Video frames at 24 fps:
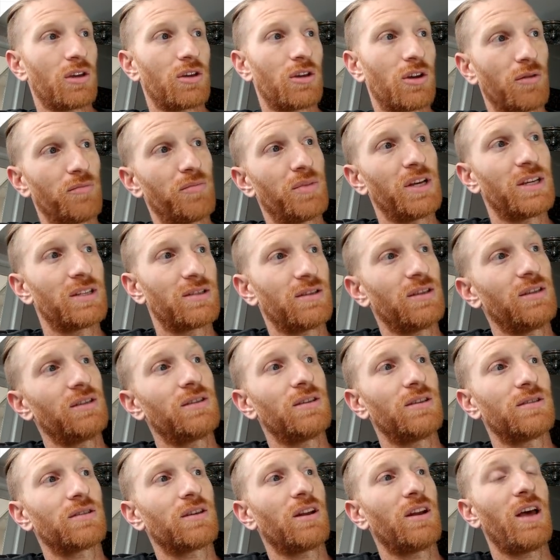Your
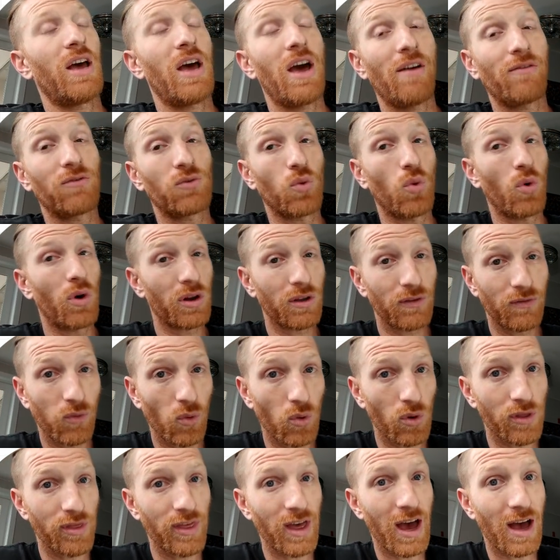business is going to have
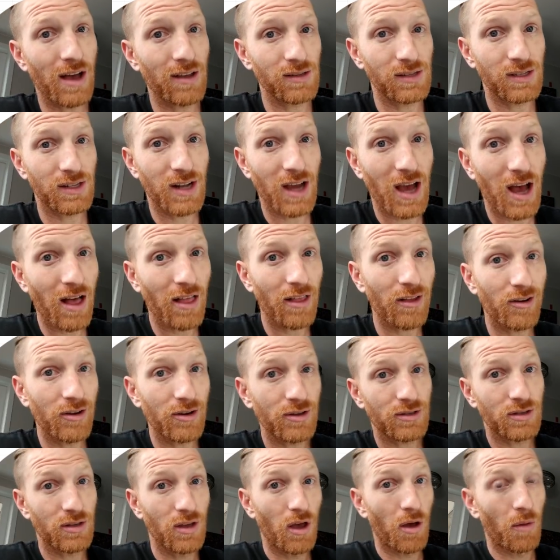
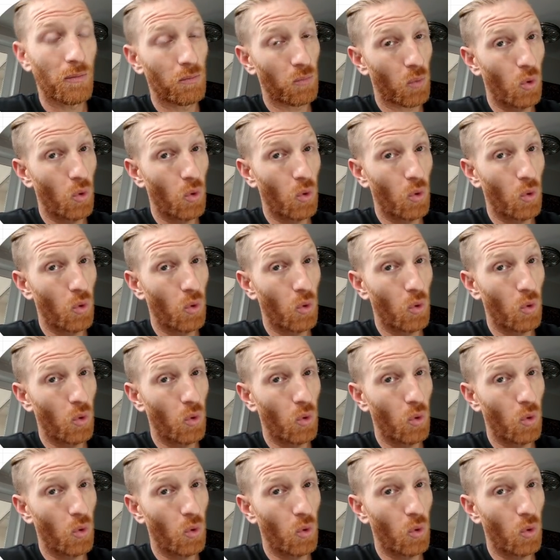$24,000